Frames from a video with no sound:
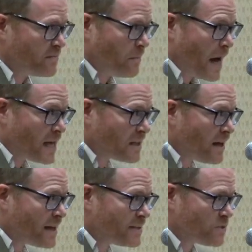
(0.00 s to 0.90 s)
of my
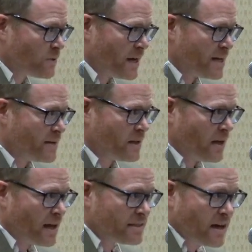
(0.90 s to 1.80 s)
clients or any
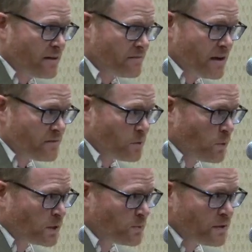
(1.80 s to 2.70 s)
client I have ever
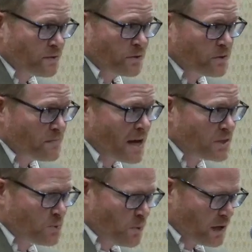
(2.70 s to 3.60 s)
worked with or could
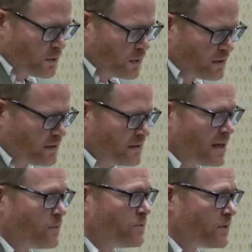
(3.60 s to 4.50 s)
imagine working with that
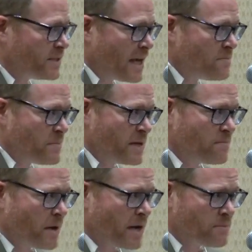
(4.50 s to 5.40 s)
they would resent being
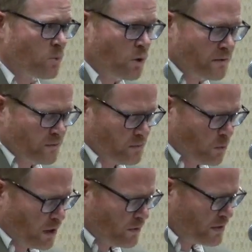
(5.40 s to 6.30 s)
paid more for
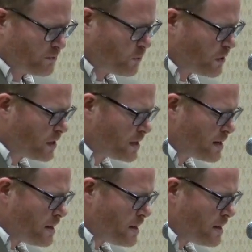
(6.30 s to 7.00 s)
more hours of work.